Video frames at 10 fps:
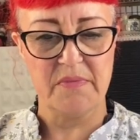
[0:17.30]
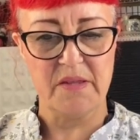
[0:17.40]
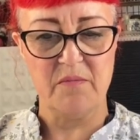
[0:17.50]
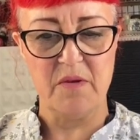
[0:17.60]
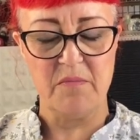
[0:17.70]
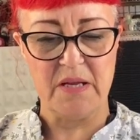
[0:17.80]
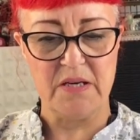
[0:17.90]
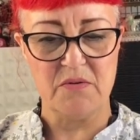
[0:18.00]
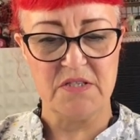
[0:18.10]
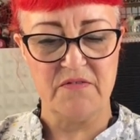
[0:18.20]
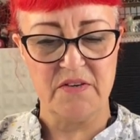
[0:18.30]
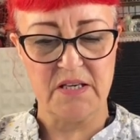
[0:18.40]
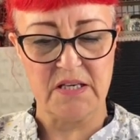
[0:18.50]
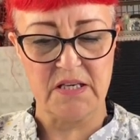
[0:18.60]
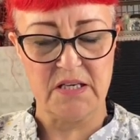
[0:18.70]
Give me my
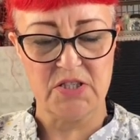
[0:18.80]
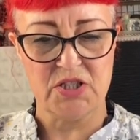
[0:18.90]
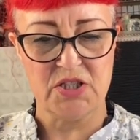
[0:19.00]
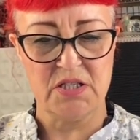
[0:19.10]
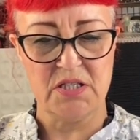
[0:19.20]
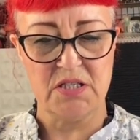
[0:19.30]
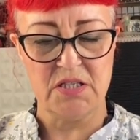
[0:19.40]
notification.